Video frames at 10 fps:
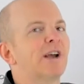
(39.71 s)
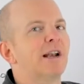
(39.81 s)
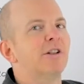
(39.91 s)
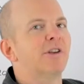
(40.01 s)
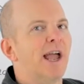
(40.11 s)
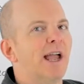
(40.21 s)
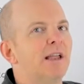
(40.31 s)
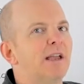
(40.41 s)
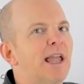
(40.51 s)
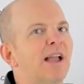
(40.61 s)
title
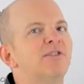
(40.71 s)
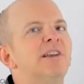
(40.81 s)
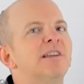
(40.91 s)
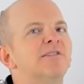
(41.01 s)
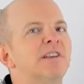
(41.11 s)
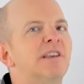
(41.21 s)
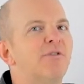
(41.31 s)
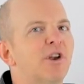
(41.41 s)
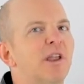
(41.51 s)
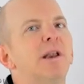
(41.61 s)
tag and seen a
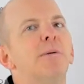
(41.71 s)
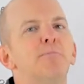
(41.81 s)
significant